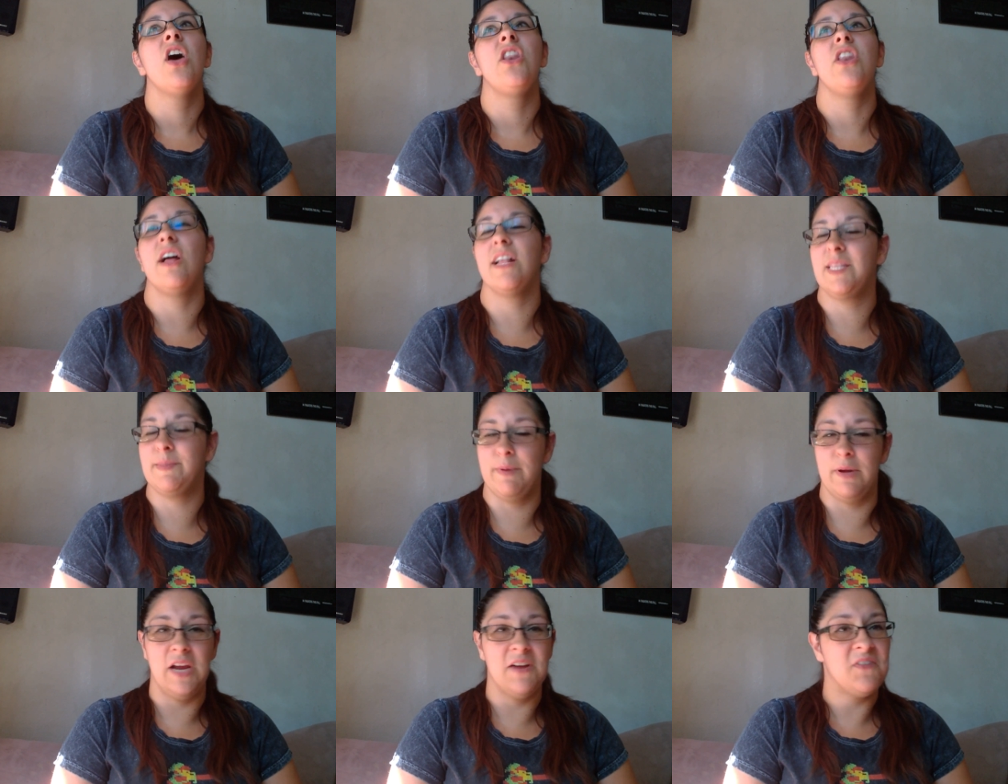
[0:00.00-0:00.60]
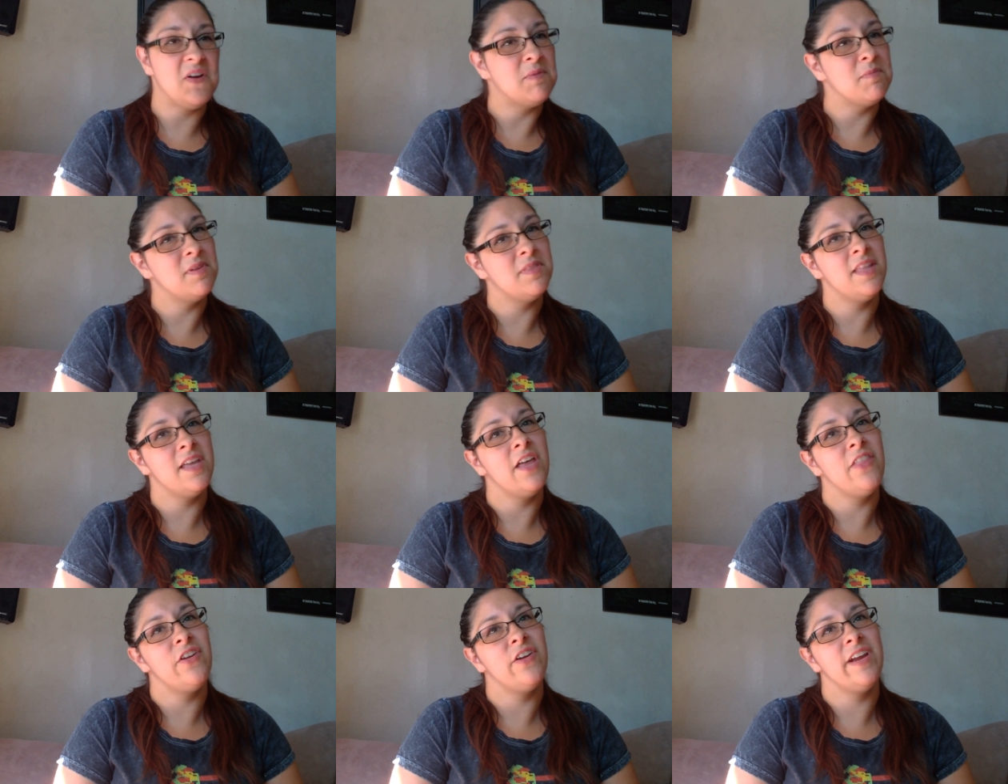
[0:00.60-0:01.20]
Knott's Berry Farm, on
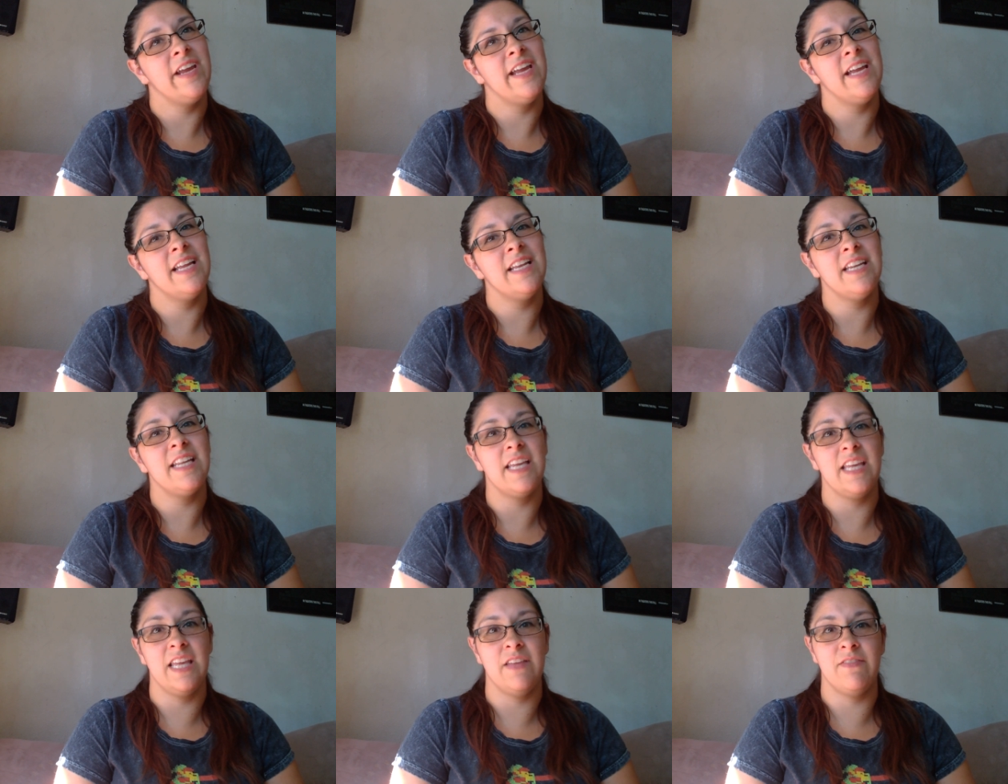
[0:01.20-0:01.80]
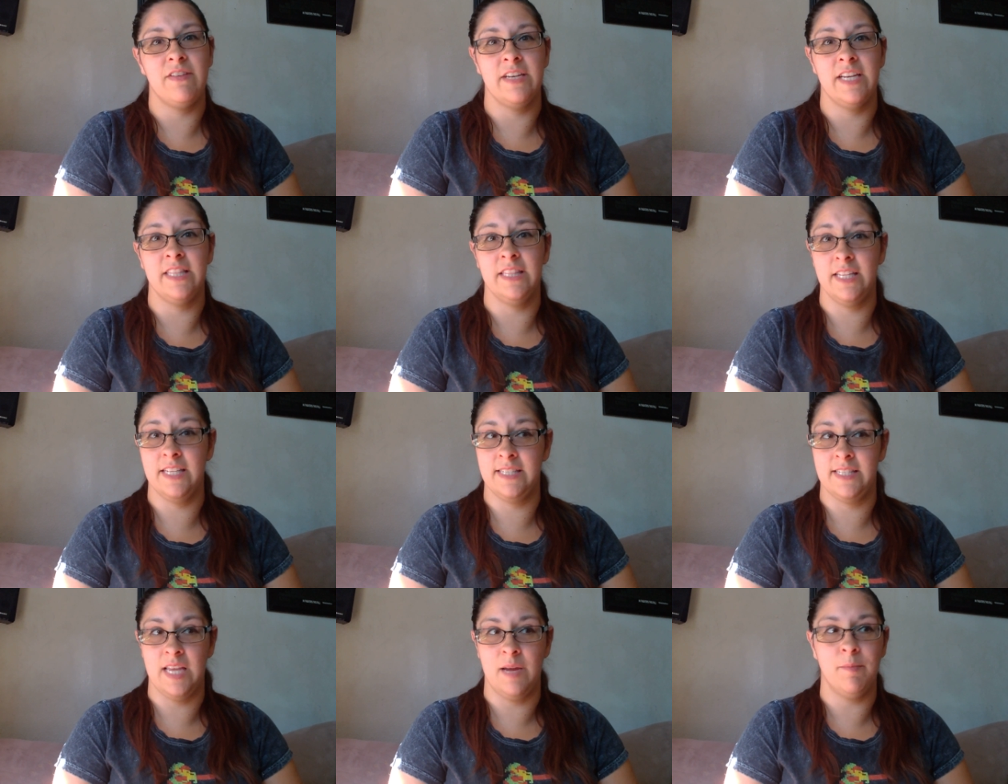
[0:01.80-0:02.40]
the other hand, even in
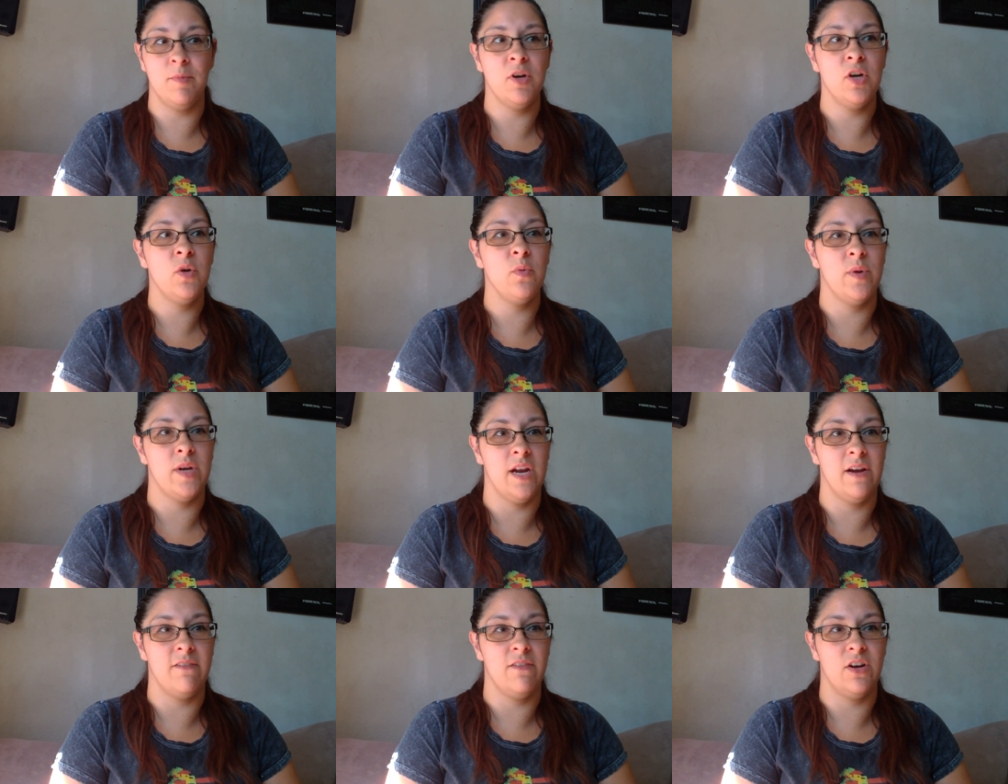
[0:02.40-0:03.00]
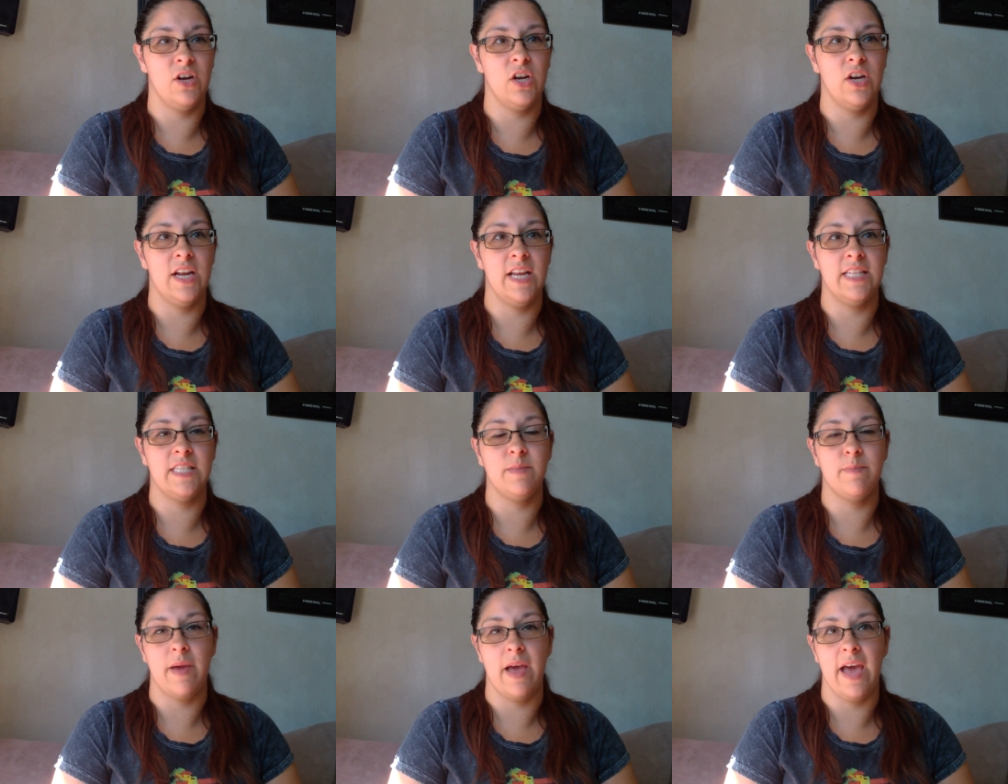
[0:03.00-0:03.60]
the summer, whenever
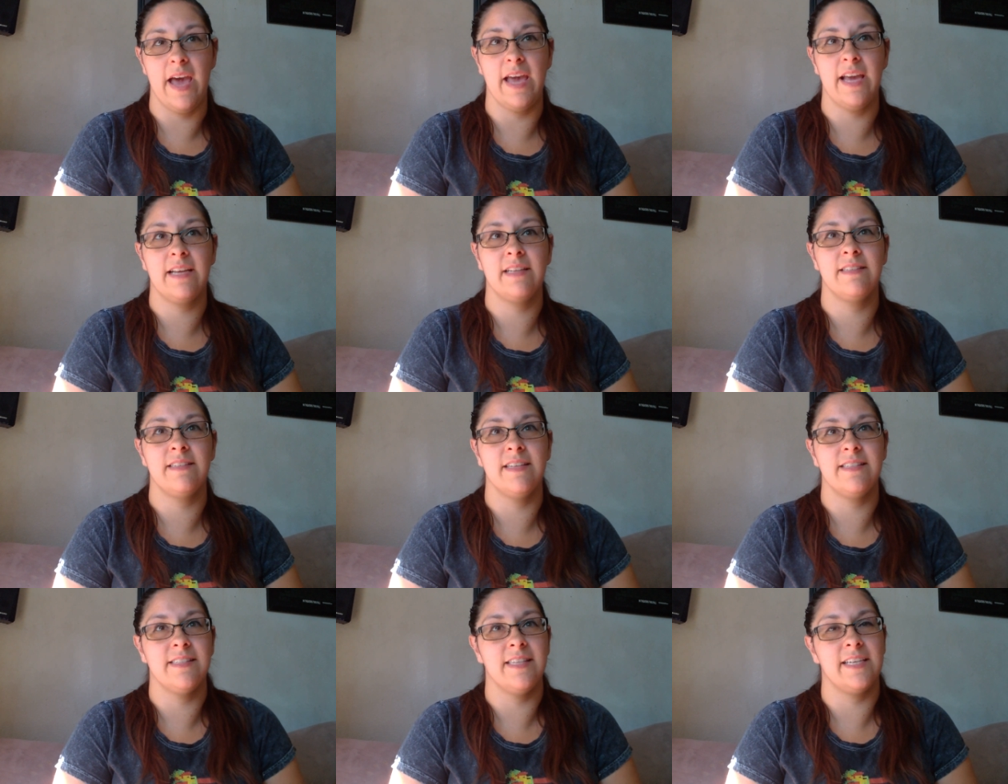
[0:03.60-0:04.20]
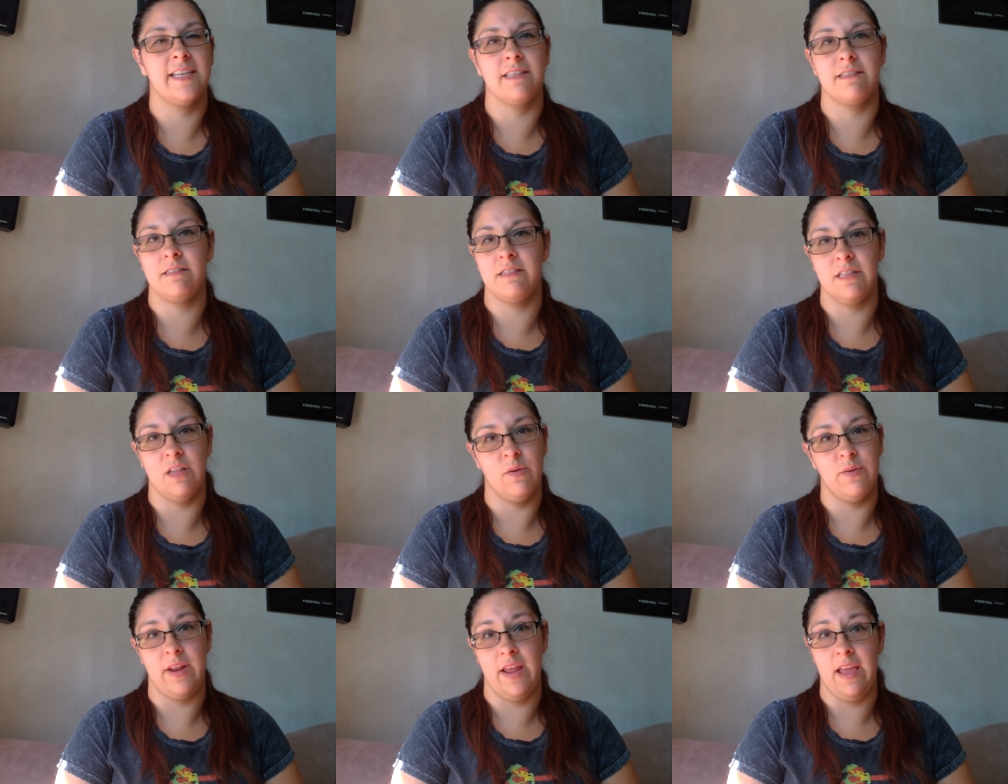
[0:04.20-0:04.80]
it's packed, it's like a
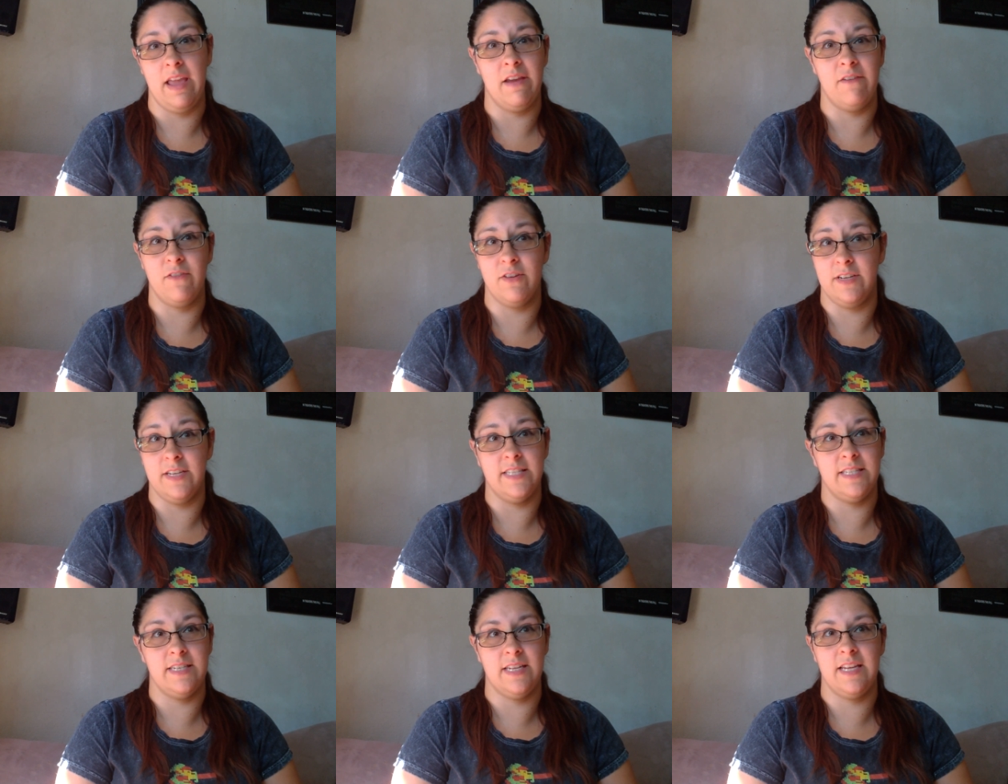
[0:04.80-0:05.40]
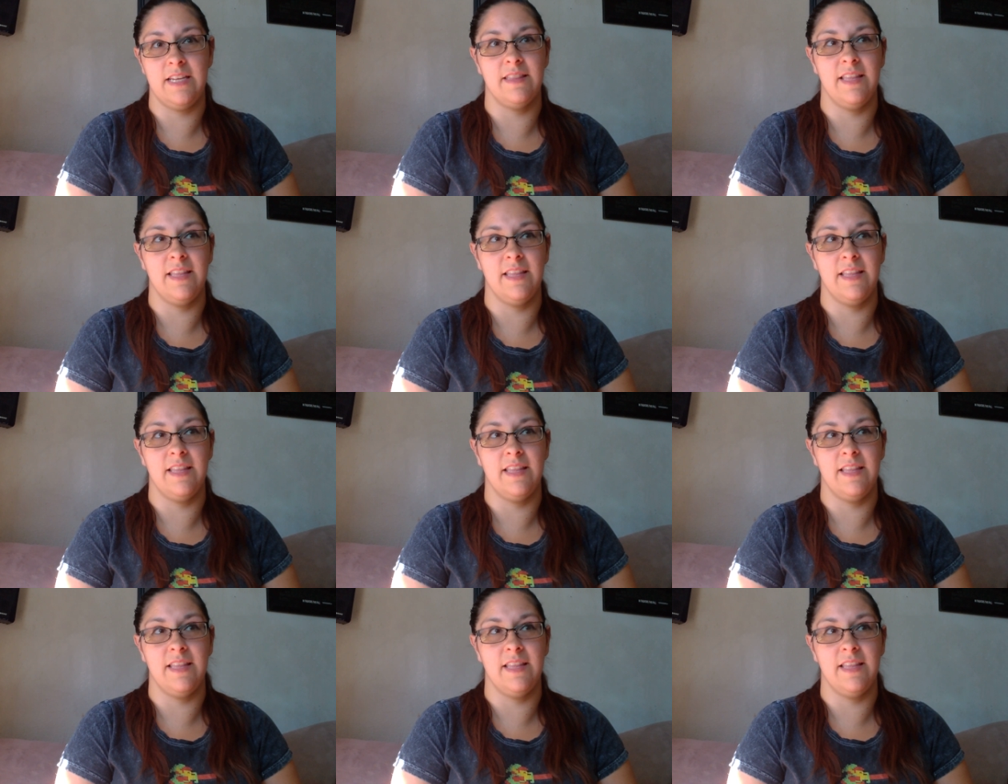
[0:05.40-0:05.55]
slow day for Disney.